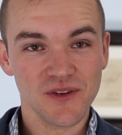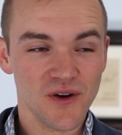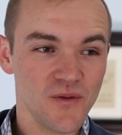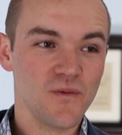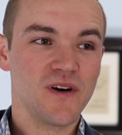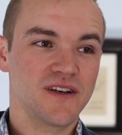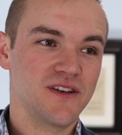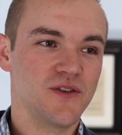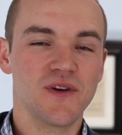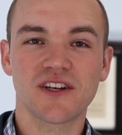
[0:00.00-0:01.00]
don't want to
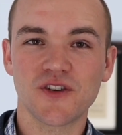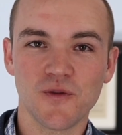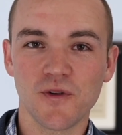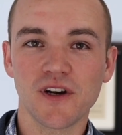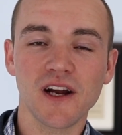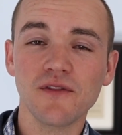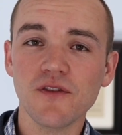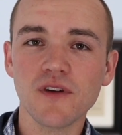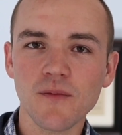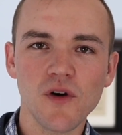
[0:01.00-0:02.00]
do extra work after
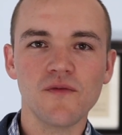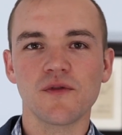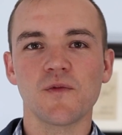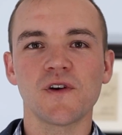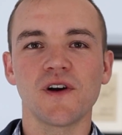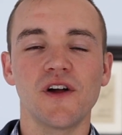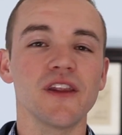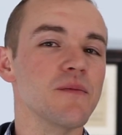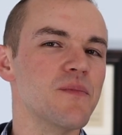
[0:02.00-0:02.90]
you've come home from work all day.